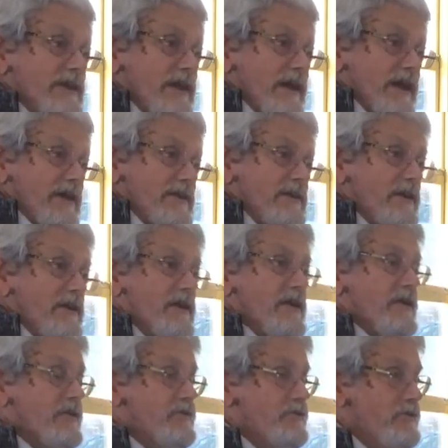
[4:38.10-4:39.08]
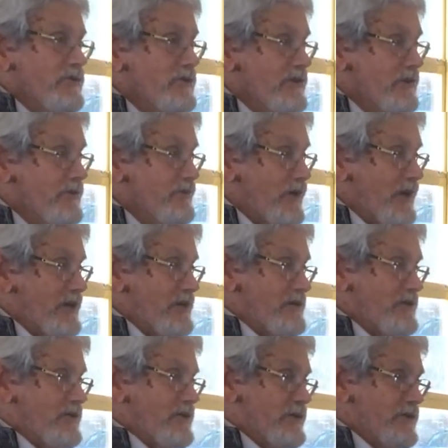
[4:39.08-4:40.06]
gut, through this
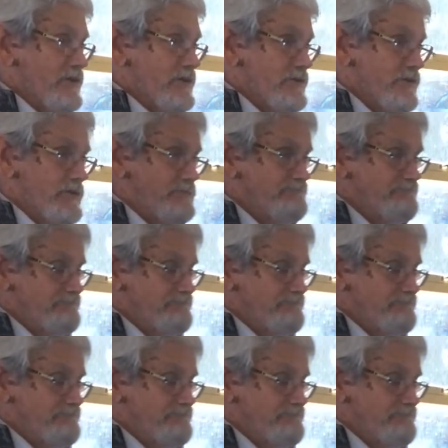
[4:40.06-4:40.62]
vagus nerve.